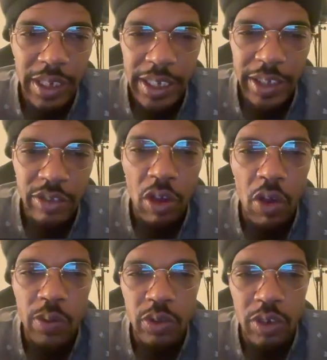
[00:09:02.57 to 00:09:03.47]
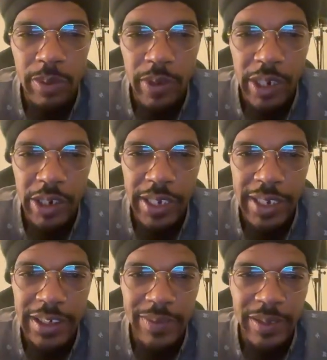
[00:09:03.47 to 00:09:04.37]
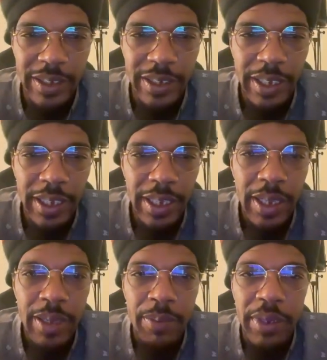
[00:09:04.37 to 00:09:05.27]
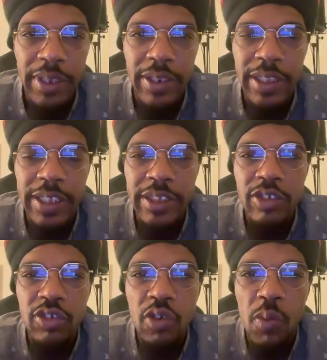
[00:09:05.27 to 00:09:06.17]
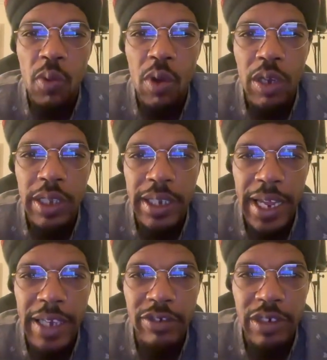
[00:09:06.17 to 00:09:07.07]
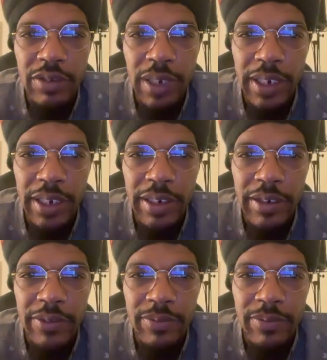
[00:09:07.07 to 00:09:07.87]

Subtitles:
it's always going to be right here in activity. But this is your wallet address right here.